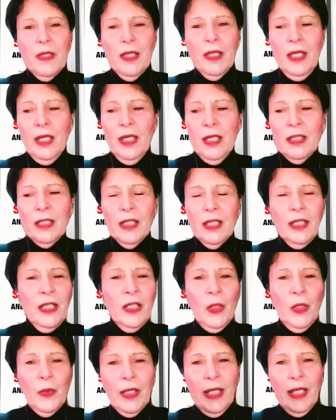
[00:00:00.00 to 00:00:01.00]
And,
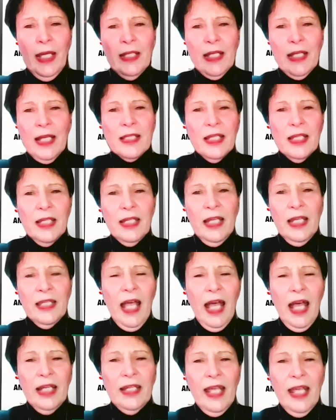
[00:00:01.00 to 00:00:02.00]
you know, and I said, and
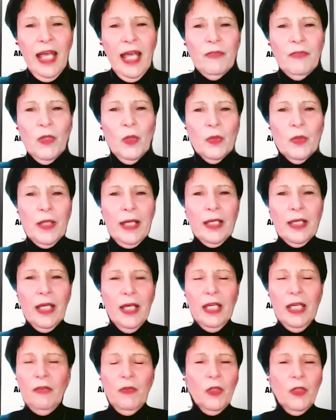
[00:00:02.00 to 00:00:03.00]
not have you, like,
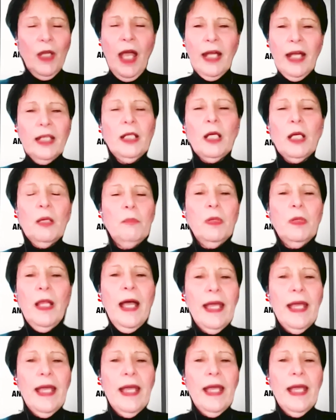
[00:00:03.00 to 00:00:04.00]
if you're not going to
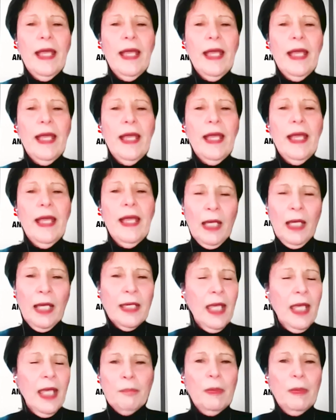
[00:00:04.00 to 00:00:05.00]
comply,
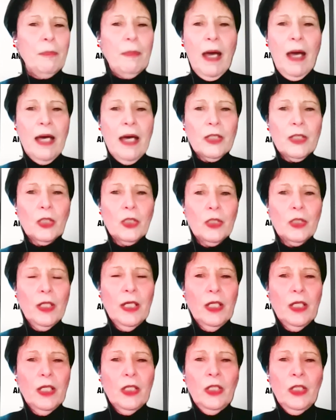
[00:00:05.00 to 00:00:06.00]
I can't be
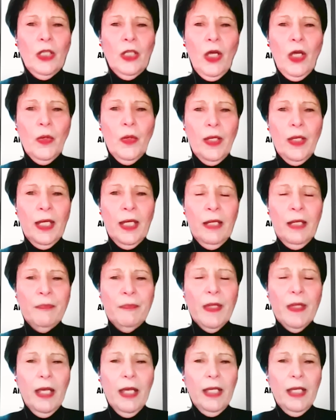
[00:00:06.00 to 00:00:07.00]
bothered, you know, and
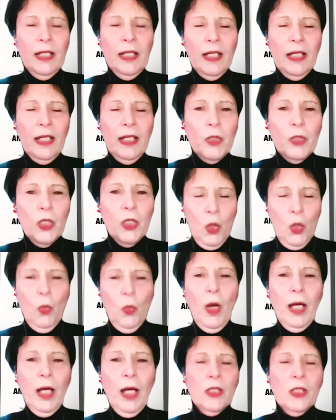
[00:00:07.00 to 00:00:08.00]
when
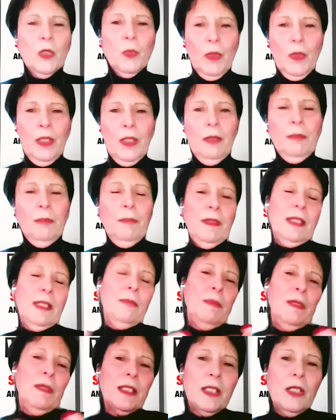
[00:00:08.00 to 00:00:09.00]
you want to really
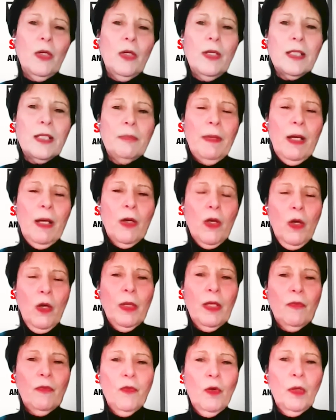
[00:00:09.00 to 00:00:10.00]
be serious about
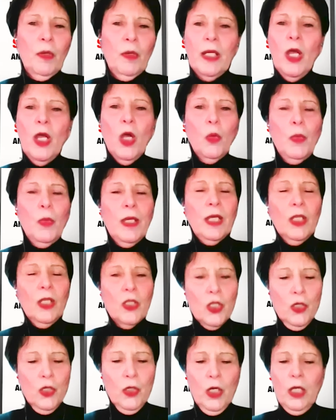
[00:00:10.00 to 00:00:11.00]
going forward, we can
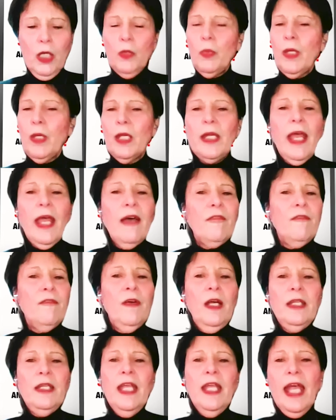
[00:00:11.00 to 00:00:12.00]
do good, we can have
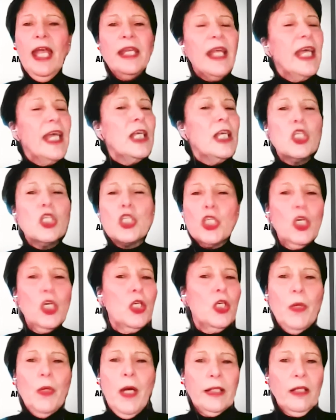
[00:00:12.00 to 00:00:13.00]
fun, and I can show
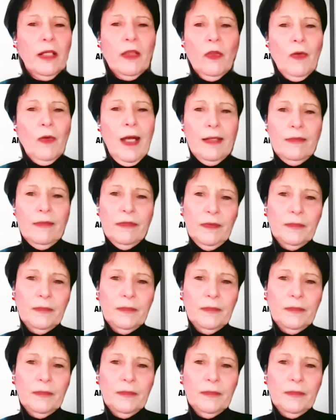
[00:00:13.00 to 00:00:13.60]
you how to thrive.